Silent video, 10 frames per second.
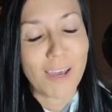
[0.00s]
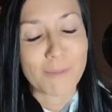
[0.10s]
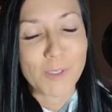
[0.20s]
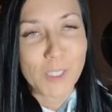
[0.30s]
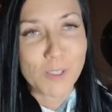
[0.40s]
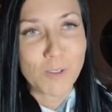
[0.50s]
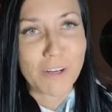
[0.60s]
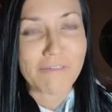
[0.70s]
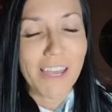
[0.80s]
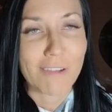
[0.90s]
music
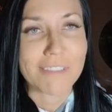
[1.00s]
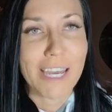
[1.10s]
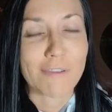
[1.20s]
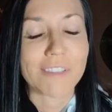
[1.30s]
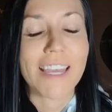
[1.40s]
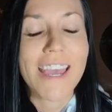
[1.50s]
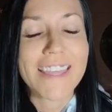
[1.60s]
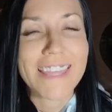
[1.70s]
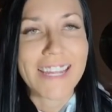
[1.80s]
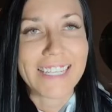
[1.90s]
store, found out
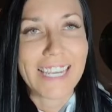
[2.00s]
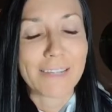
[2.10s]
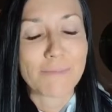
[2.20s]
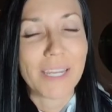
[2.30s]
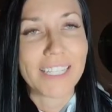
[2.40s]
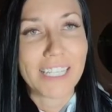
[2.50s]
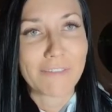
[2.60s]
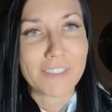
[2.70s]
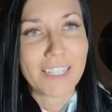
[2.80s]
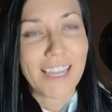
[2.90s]
that he had been
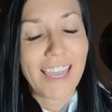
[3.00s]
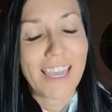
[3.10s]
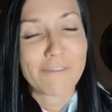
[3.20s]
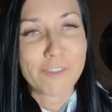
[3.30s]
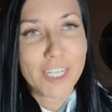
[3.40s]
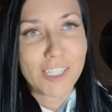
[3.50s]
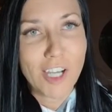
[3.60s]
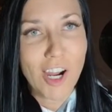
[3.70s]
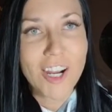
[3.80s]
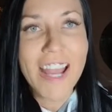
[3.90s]
gifted a free
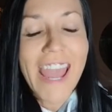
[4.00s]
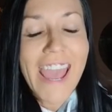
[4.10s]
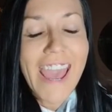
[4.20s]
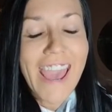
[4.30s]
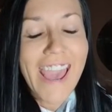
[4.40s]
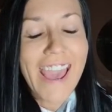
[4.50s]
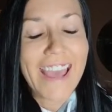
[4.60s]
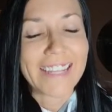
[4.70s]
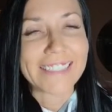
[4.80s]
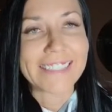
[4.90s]
guitar,
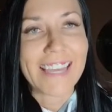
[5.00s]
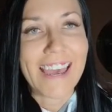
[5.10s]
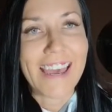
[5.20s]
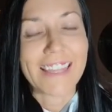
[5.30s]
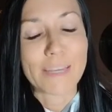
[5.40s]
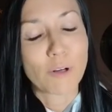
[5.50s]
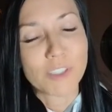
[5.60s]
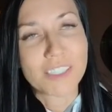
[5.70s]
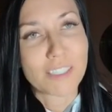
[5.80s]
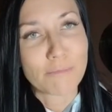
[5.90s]
and they
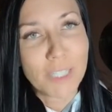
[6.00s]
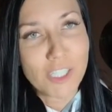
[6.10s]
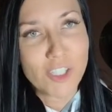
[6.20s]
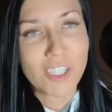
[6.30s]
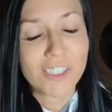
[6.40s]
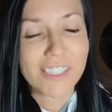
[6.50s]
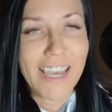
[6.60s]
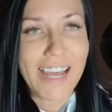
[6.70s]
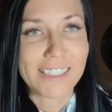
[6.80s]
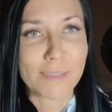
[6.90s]
posted some pictures.
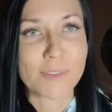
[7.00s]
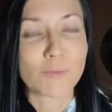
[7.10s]
They asked him